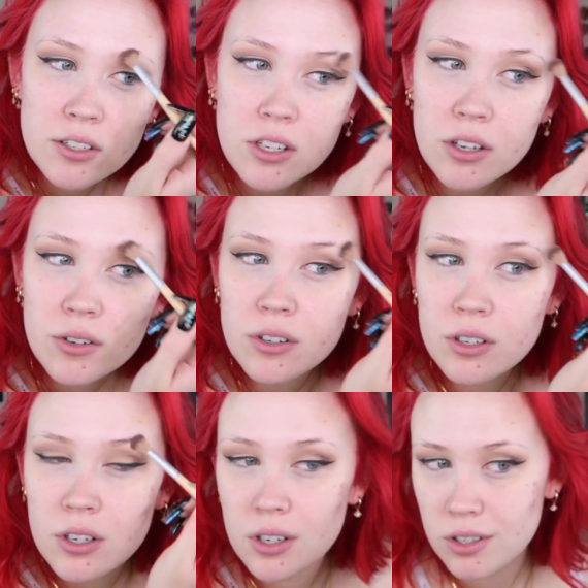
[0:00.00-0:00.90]
too,
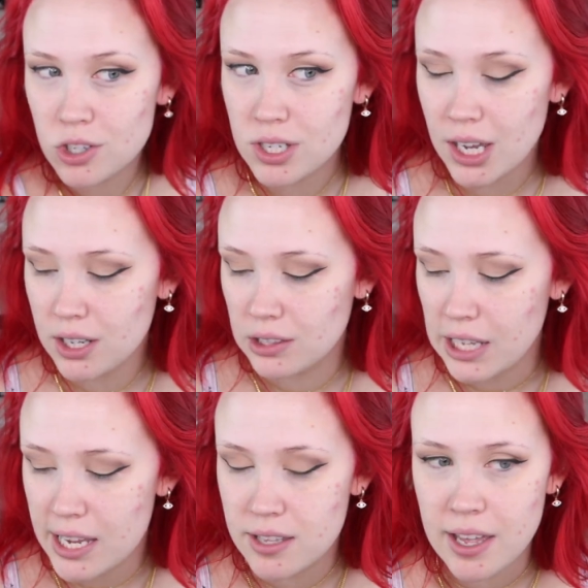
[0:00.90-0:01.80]
just to kind of
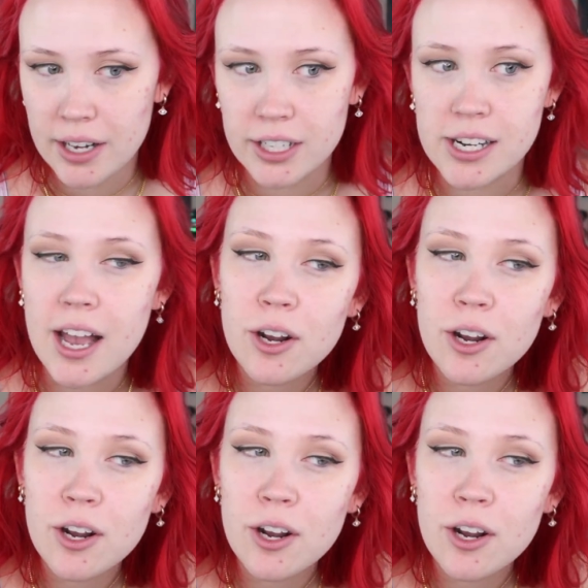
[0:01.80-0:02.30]
lighten that area.